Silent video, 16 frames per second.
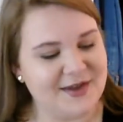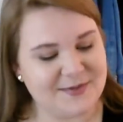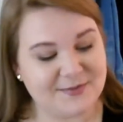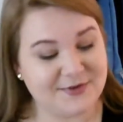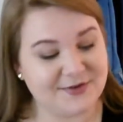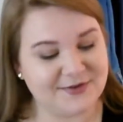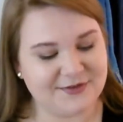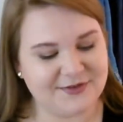
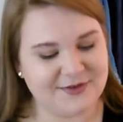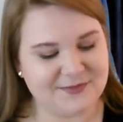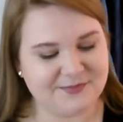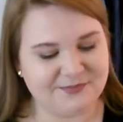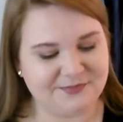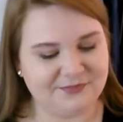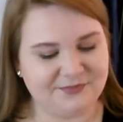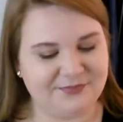but
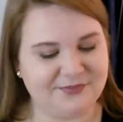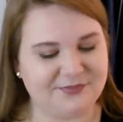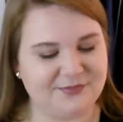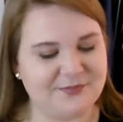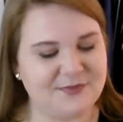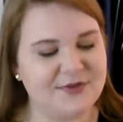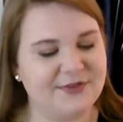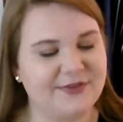
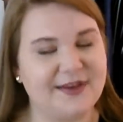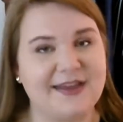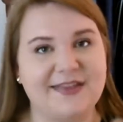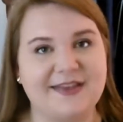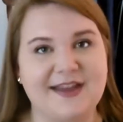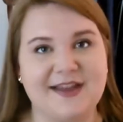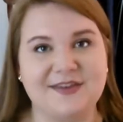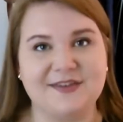once I get
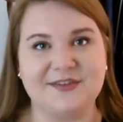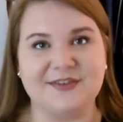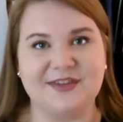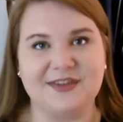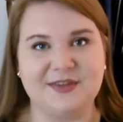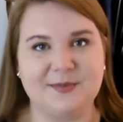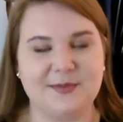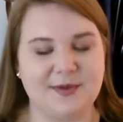the candles
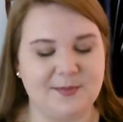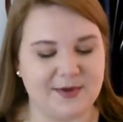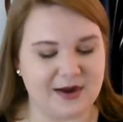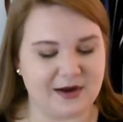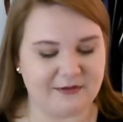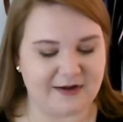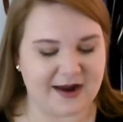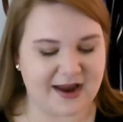on, then they'll be
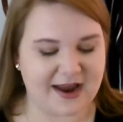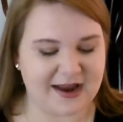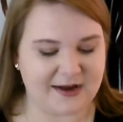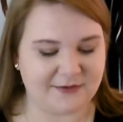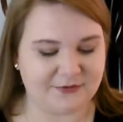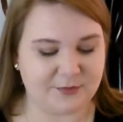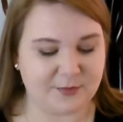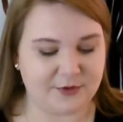alright. I
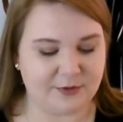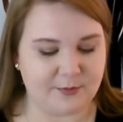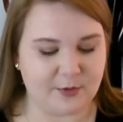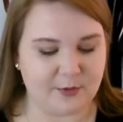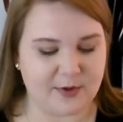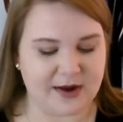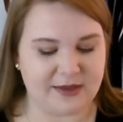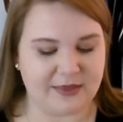have to put
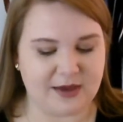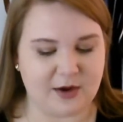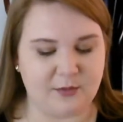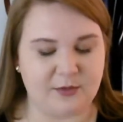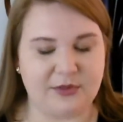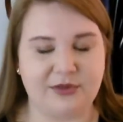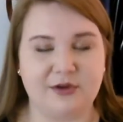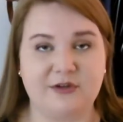them away there
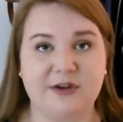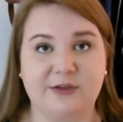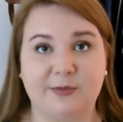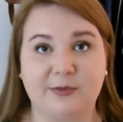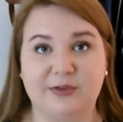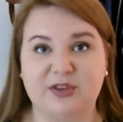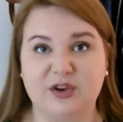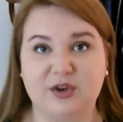with the
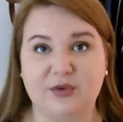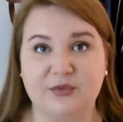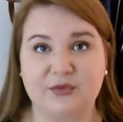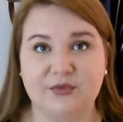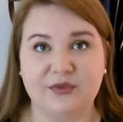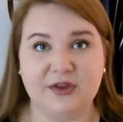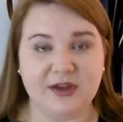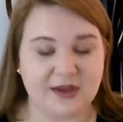Christmas
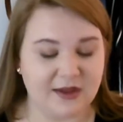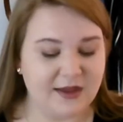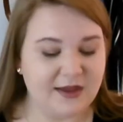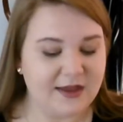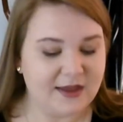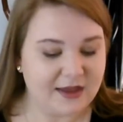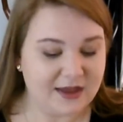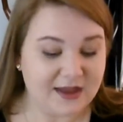stuff
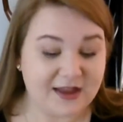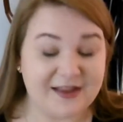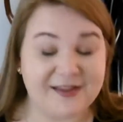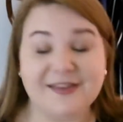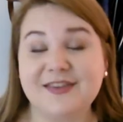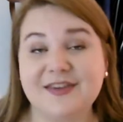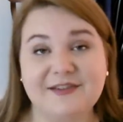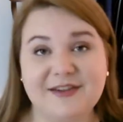
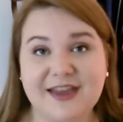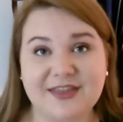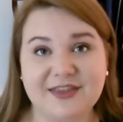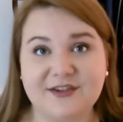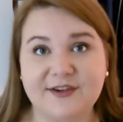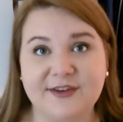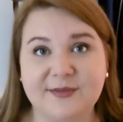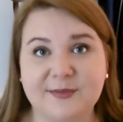until we get the
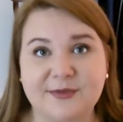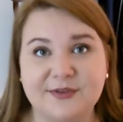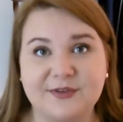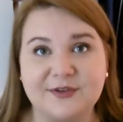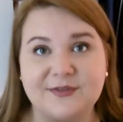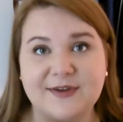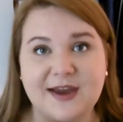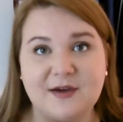Christmas
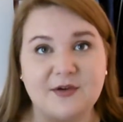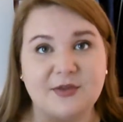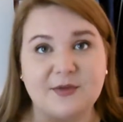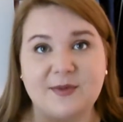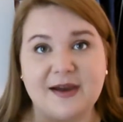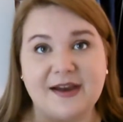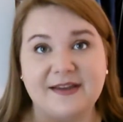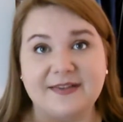stuff out,
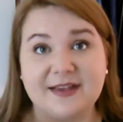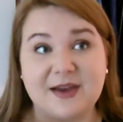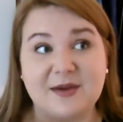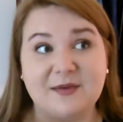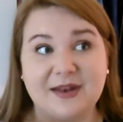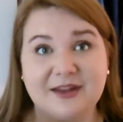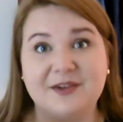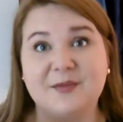otherwise I
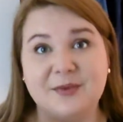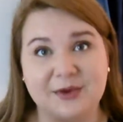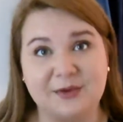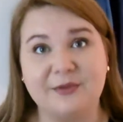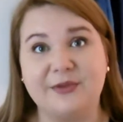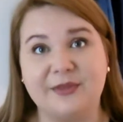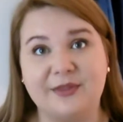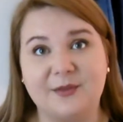will end up
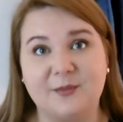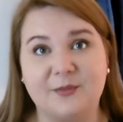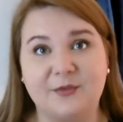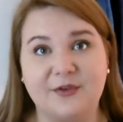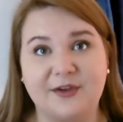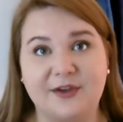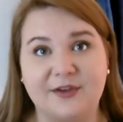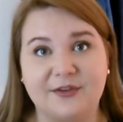using them
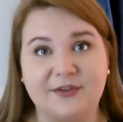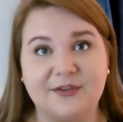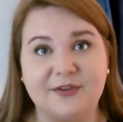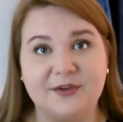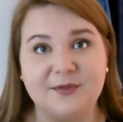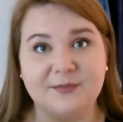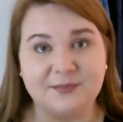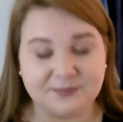
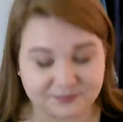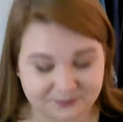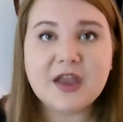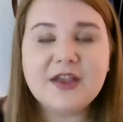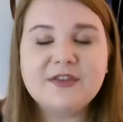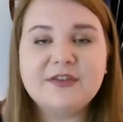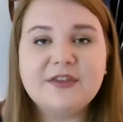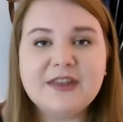first.
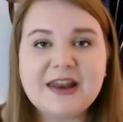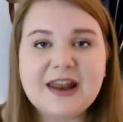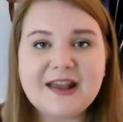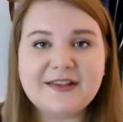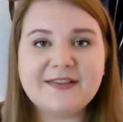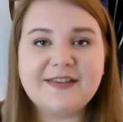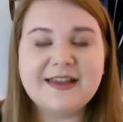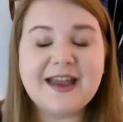So the
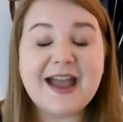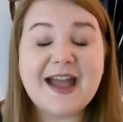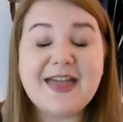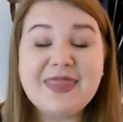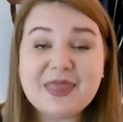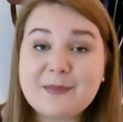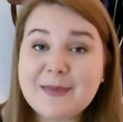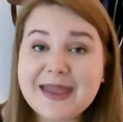last thing,
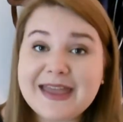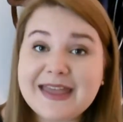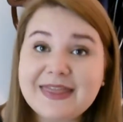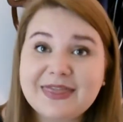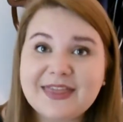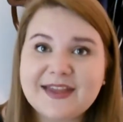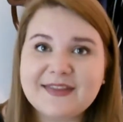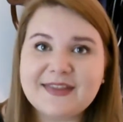and the
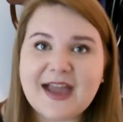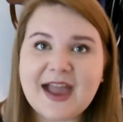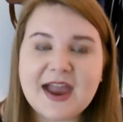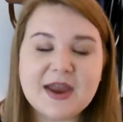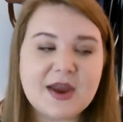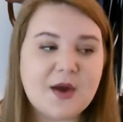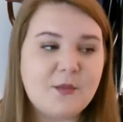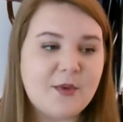main thing that
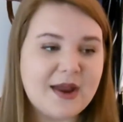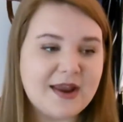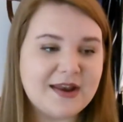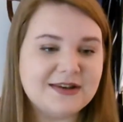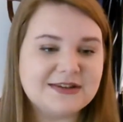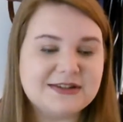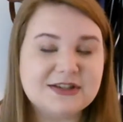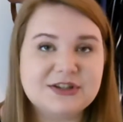I
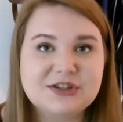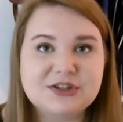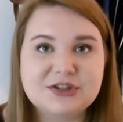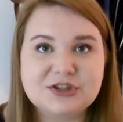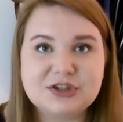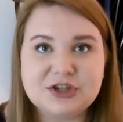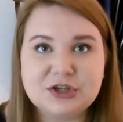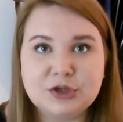went
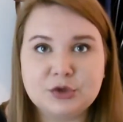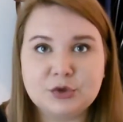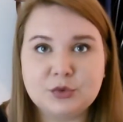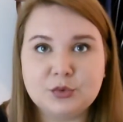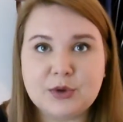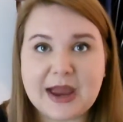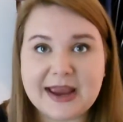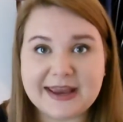
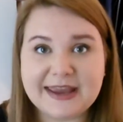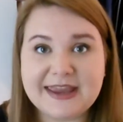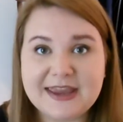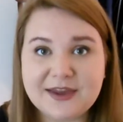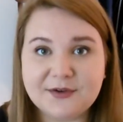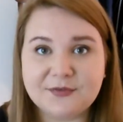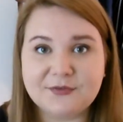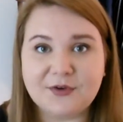to
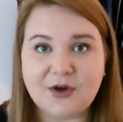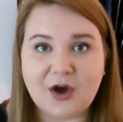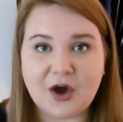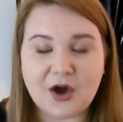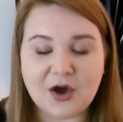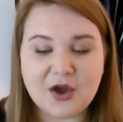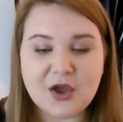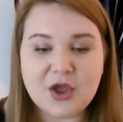IKEA
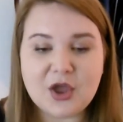for,